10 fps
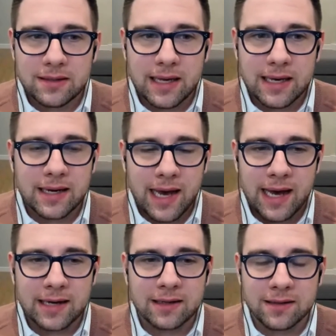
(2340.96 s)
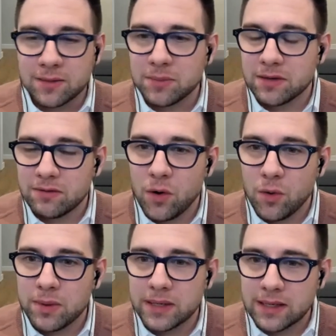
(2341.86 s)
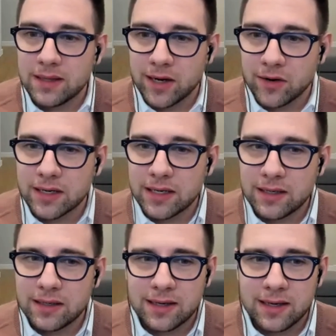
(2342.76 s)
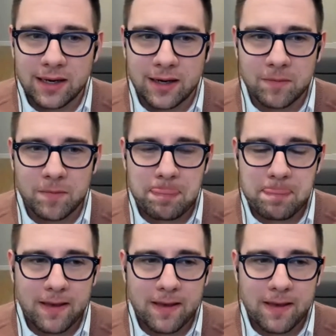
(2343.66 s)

that can add a little bit of hope and clarity, um,